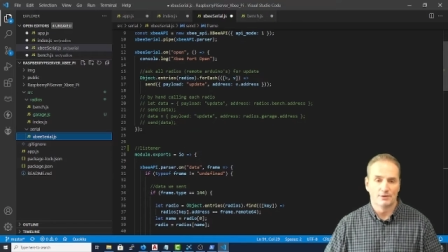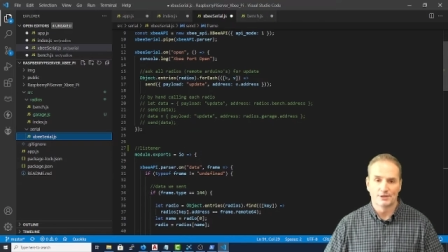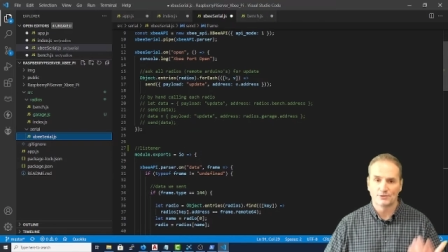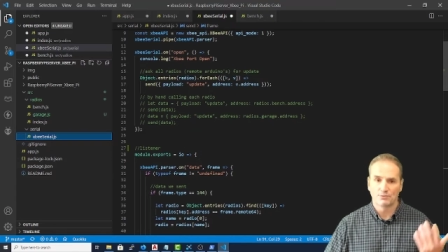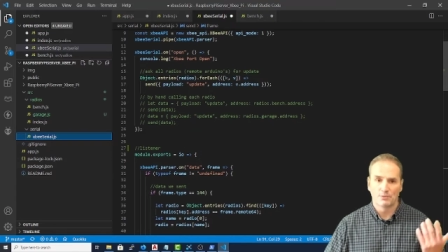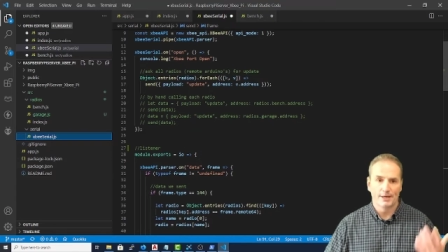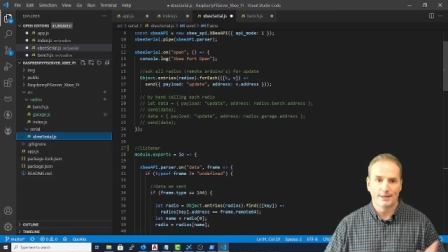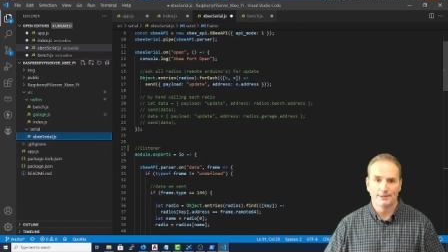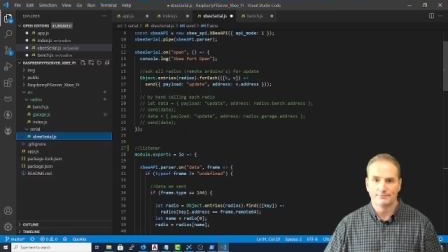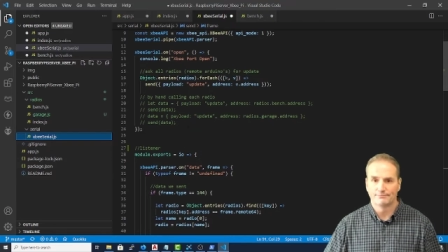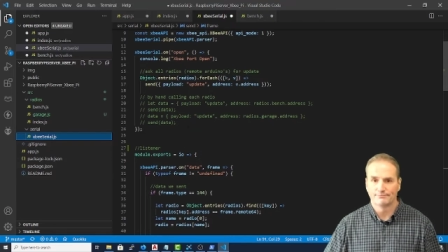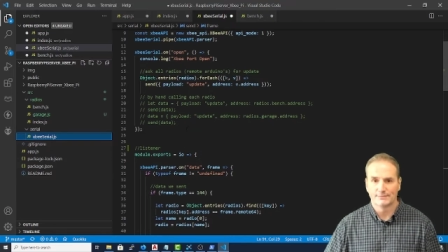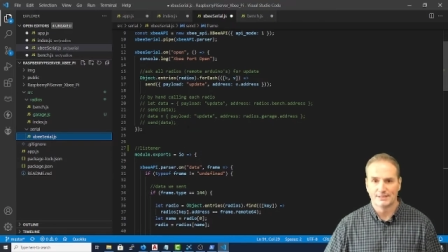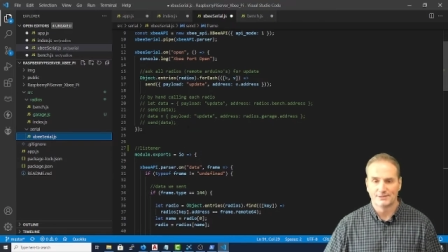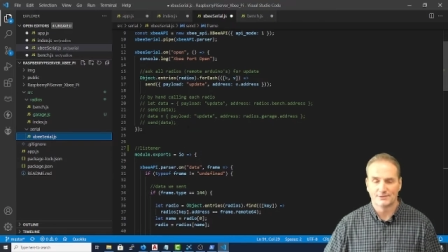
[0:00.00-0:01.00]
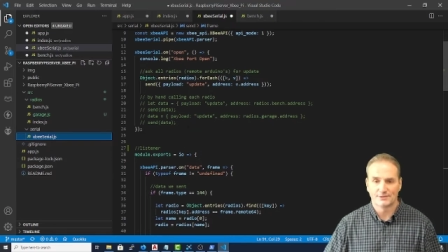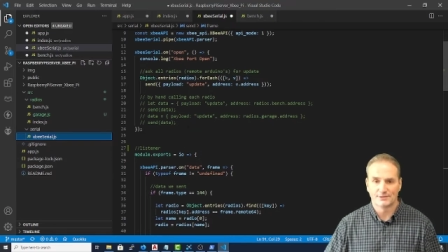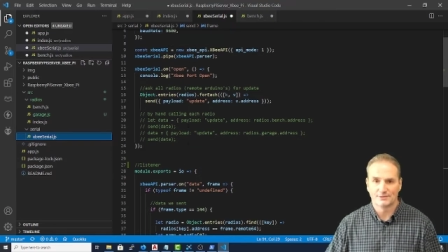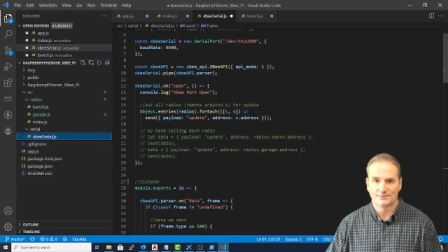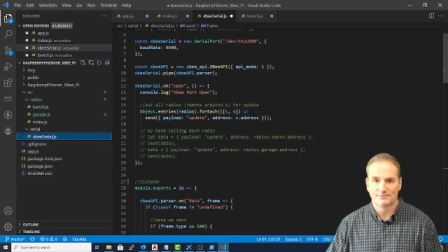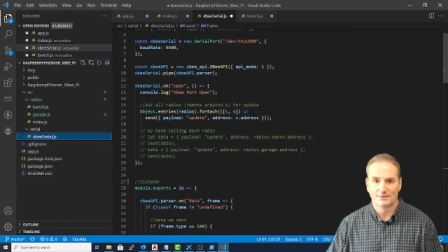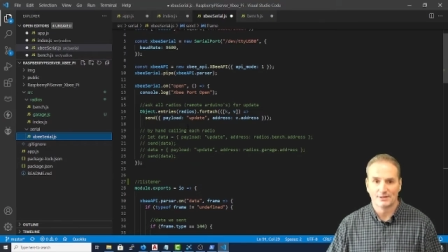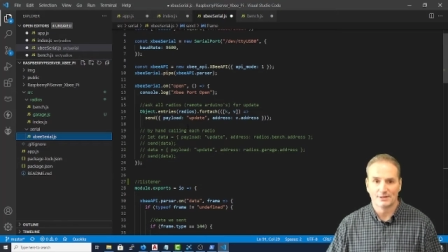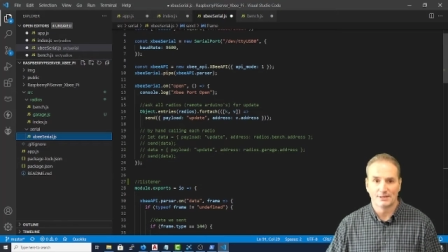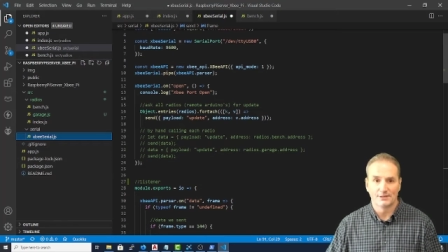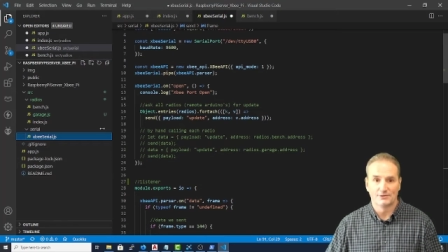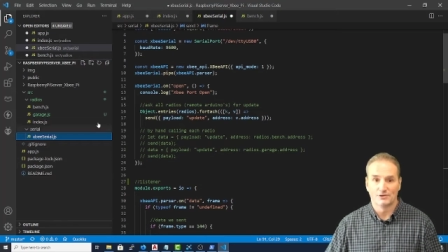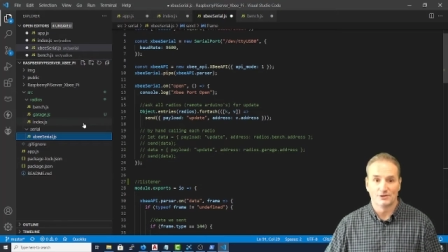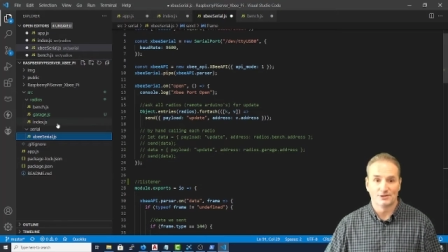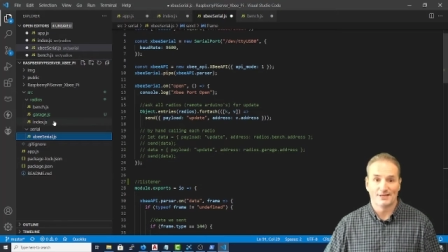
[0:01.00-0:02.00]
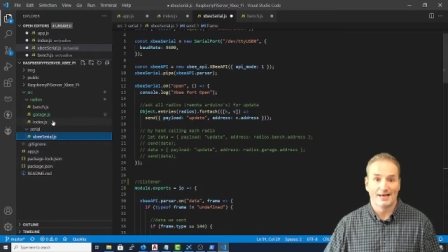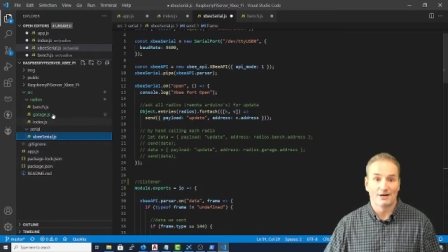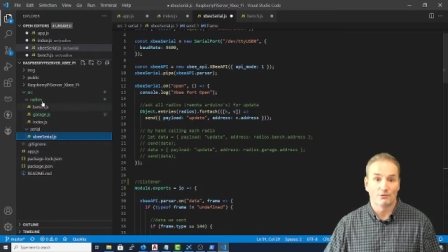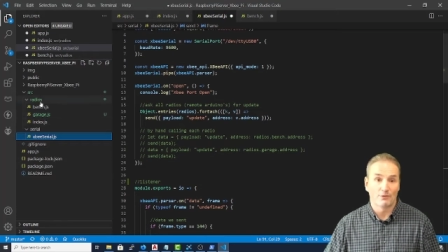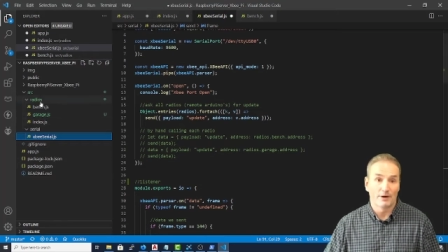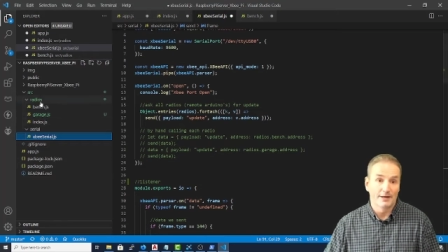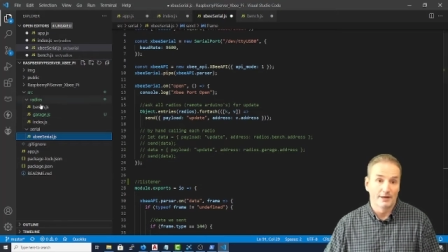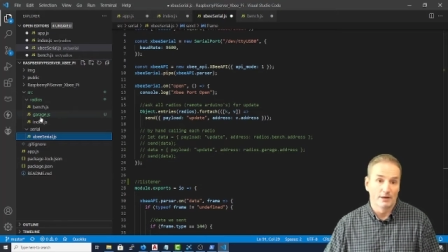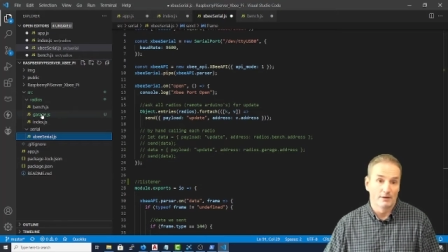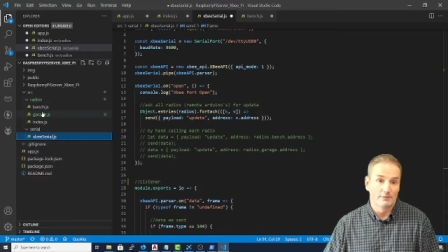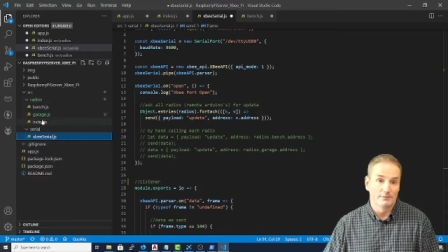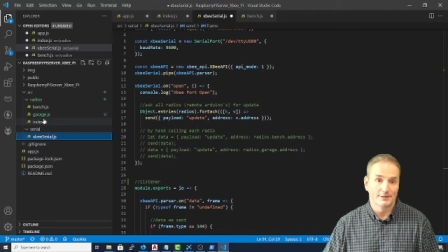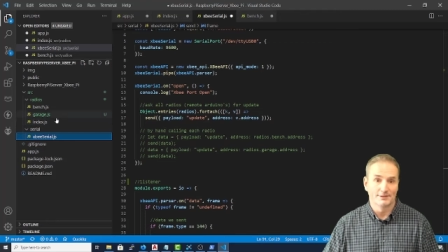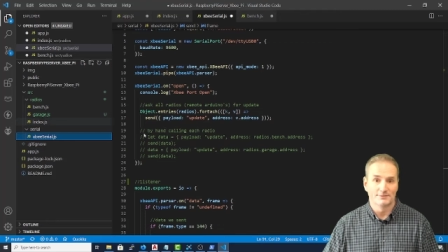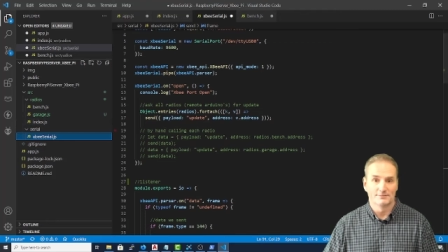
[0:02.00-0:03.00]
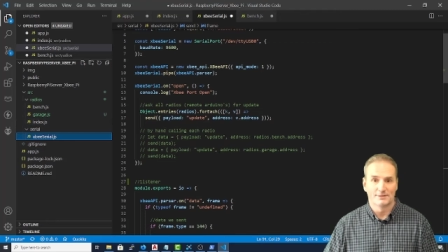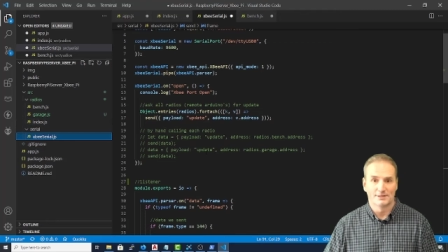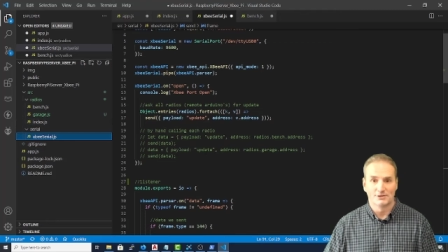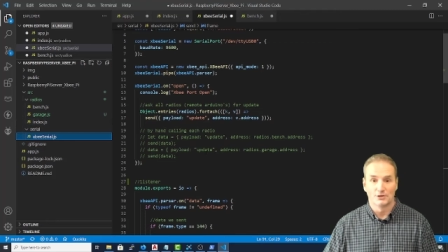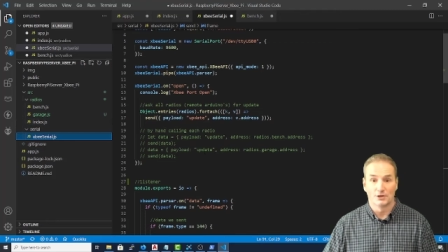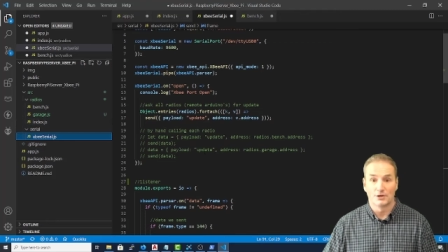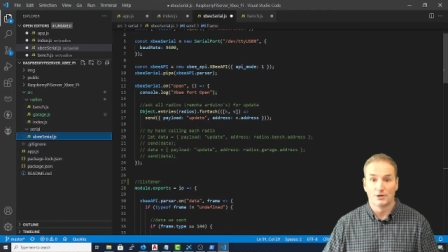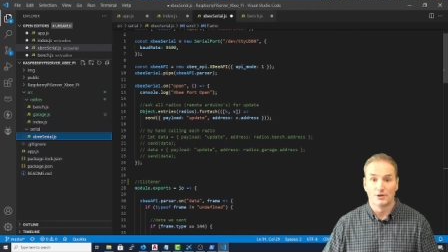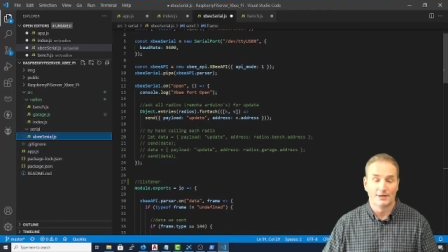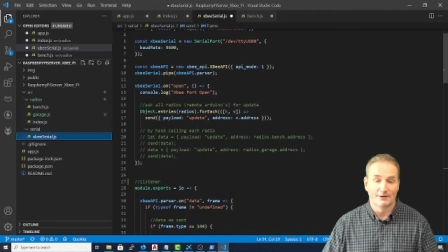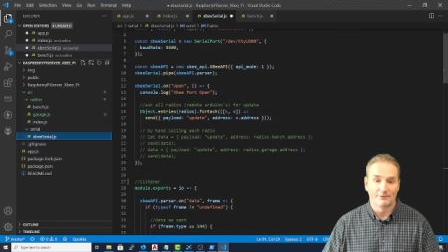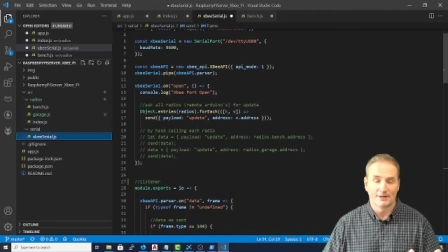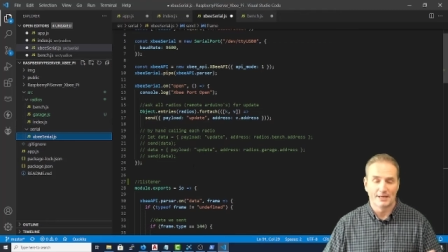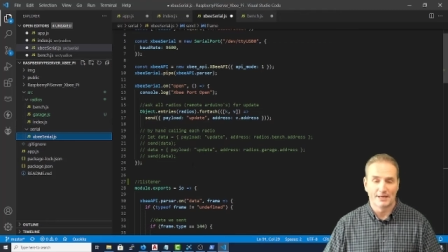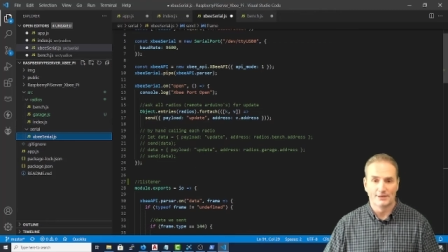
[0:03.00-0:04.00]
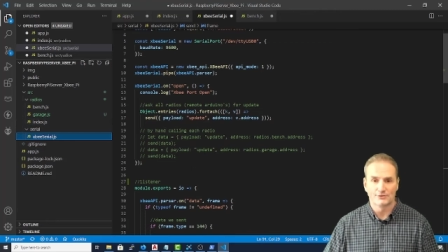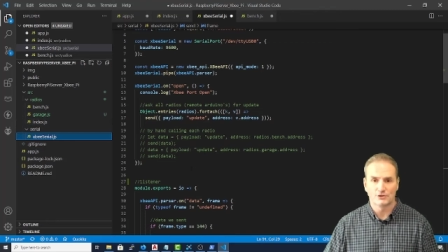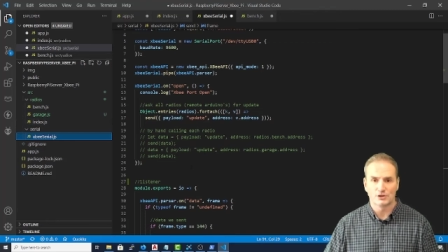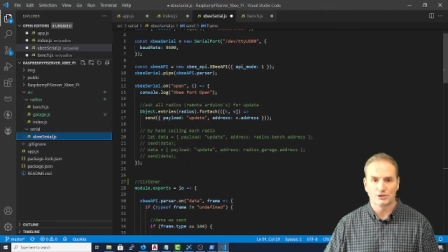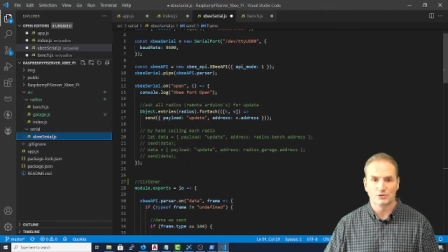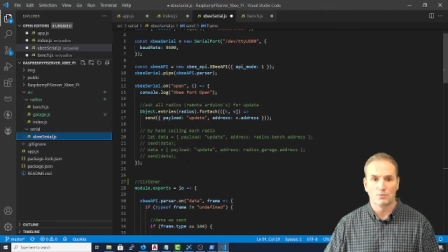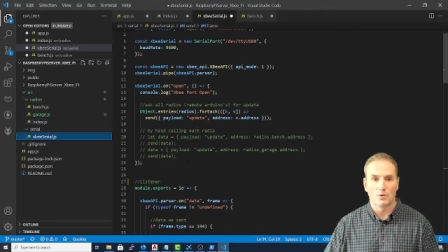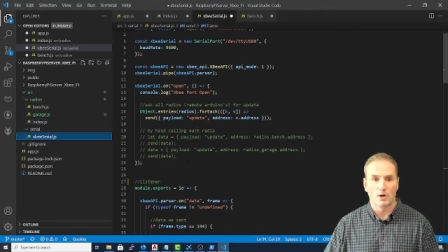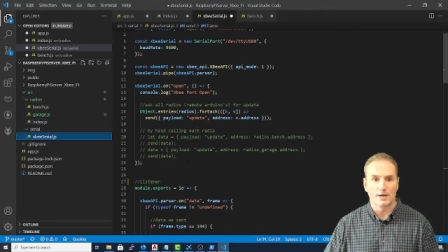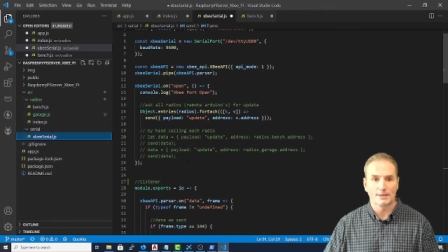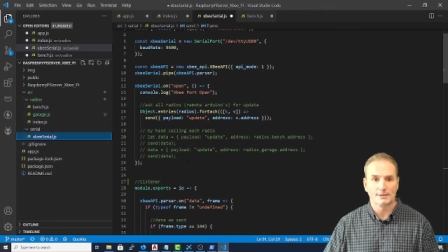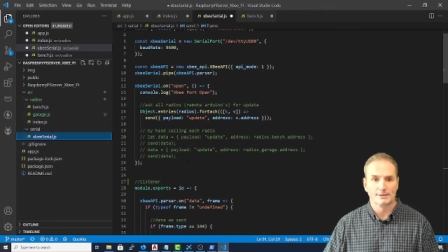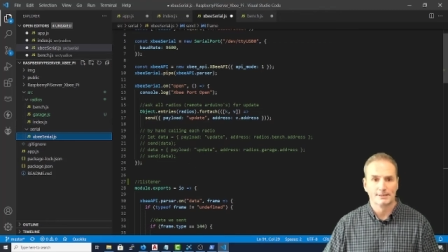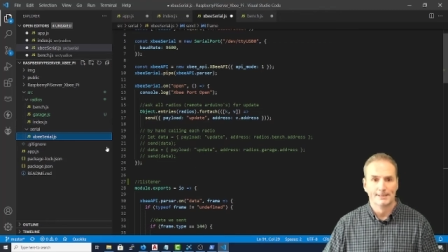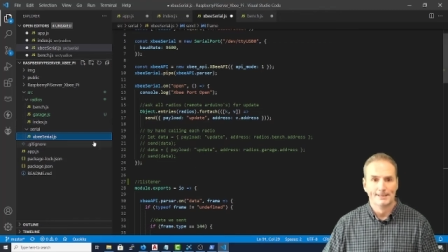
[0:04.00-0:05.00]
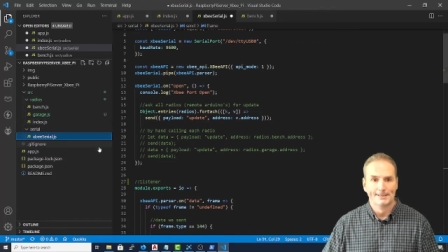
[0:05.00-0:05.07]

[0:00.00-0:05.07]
This way, it's really just add a radio, and you're good. Everything else just works.